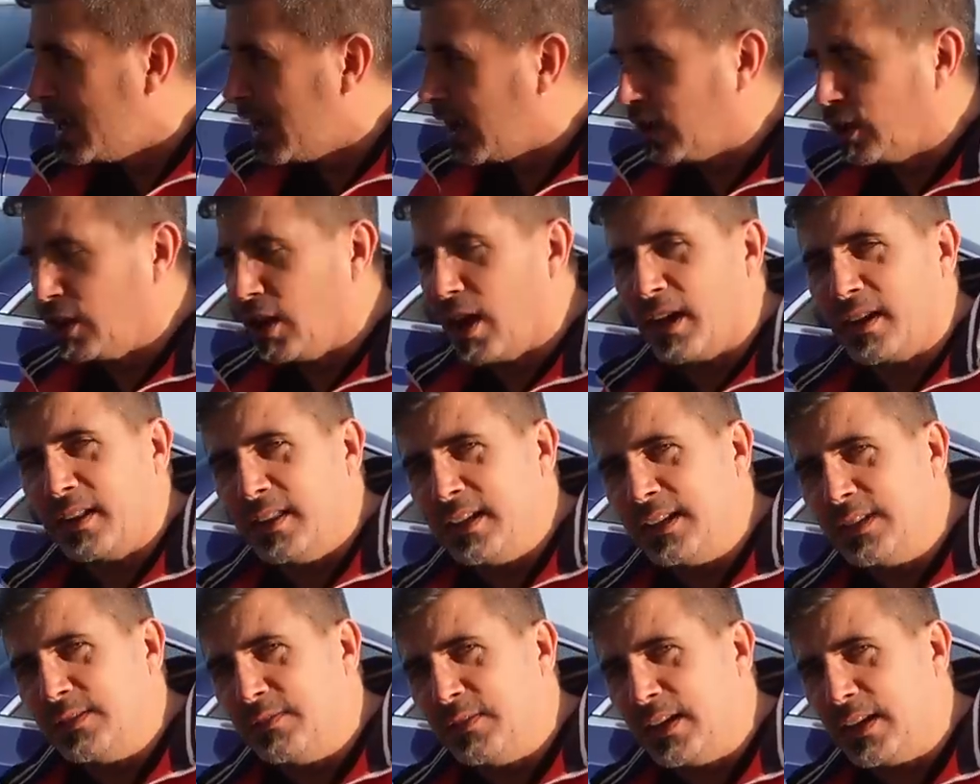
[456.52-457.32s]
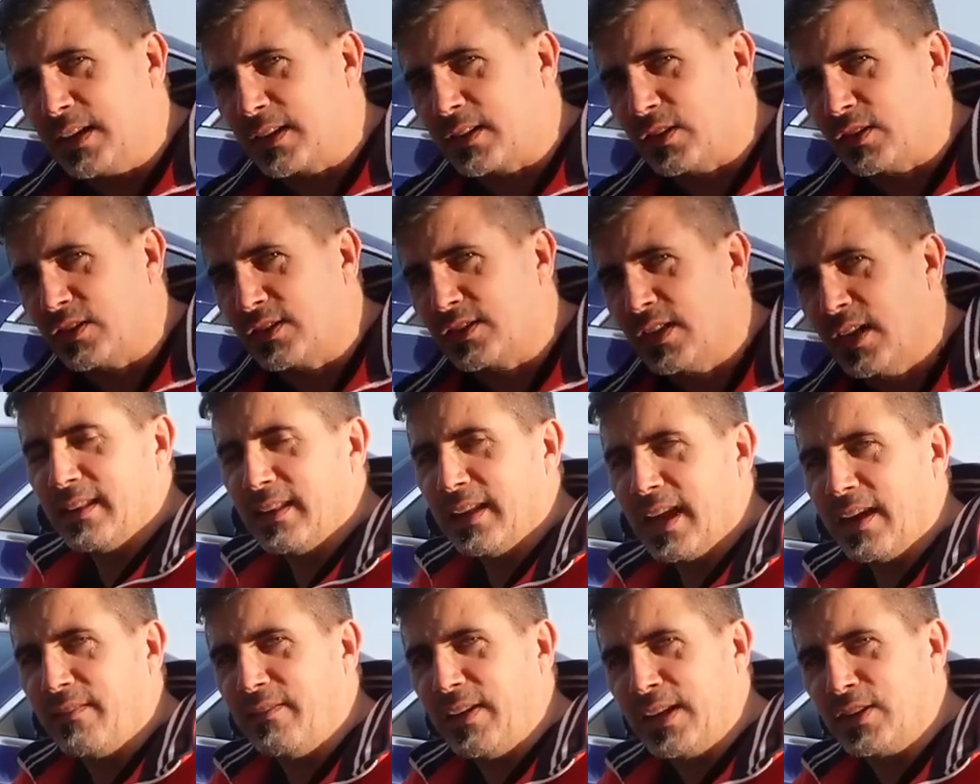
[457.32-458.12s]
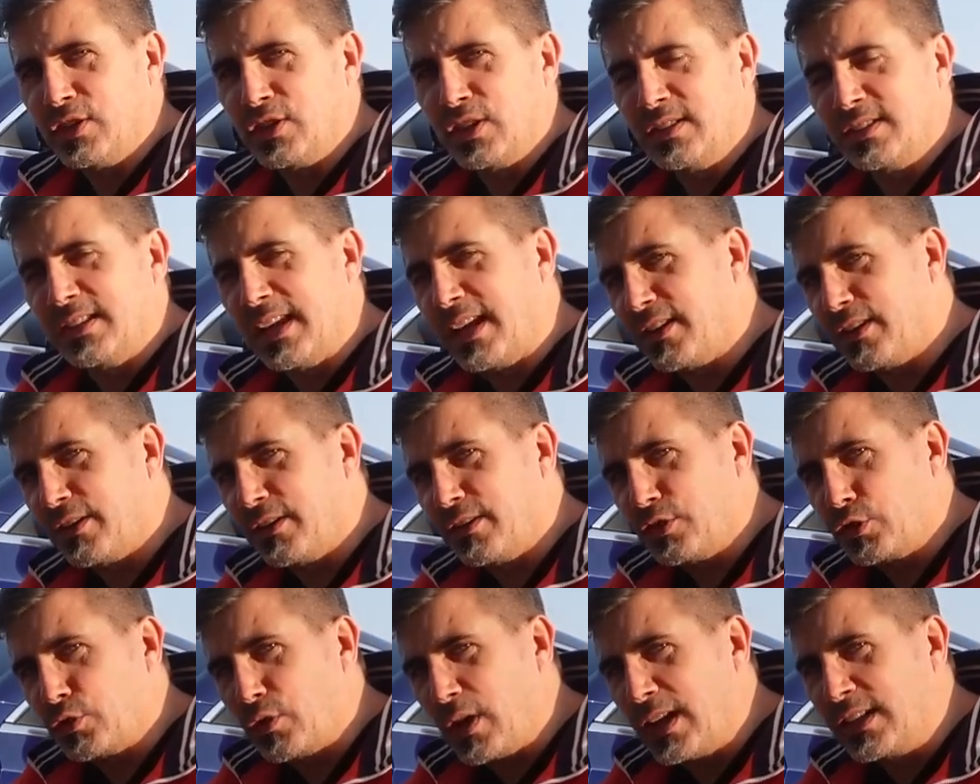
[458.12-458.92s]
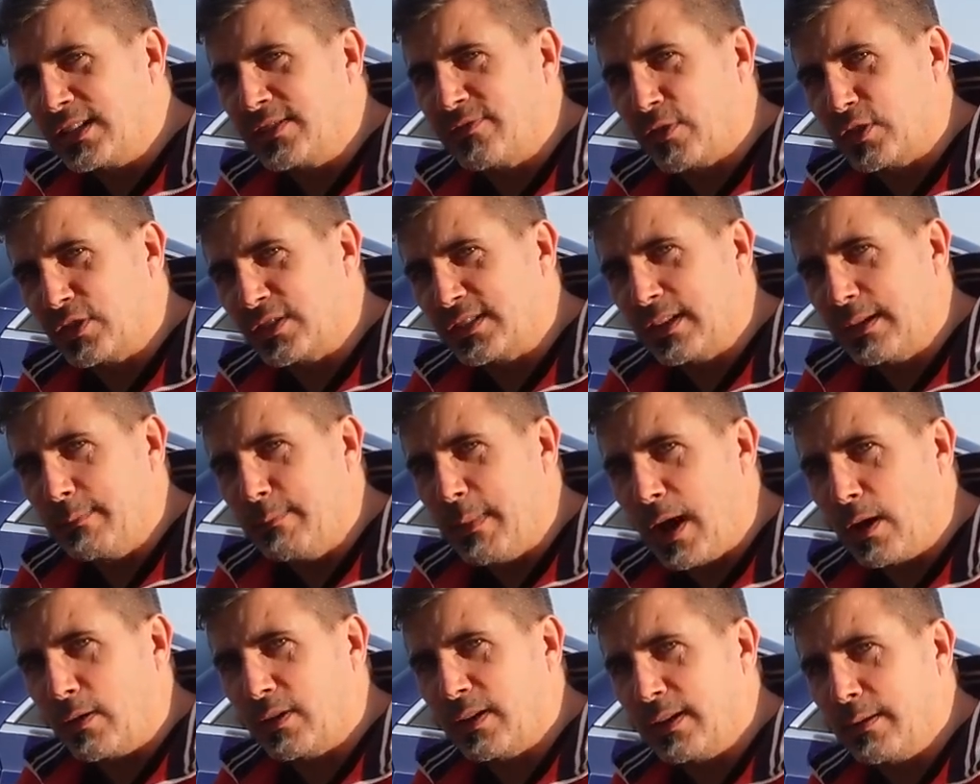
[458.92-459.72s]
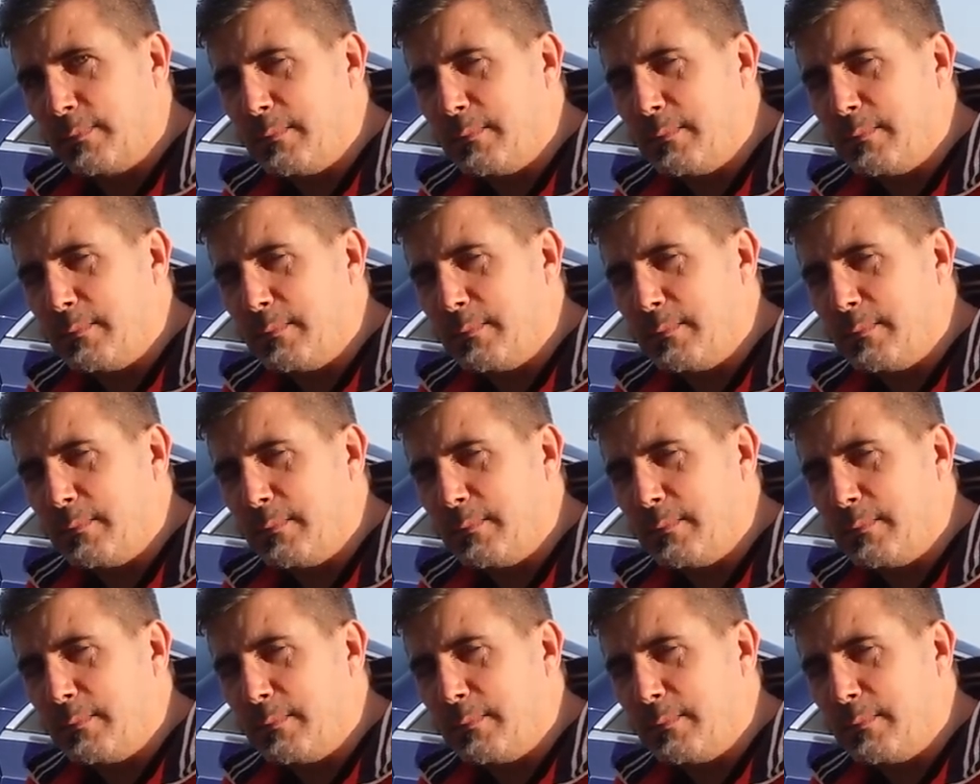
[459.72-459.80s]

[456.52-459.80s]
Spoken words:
a lot of these vehicles have engines that are transversely mounted,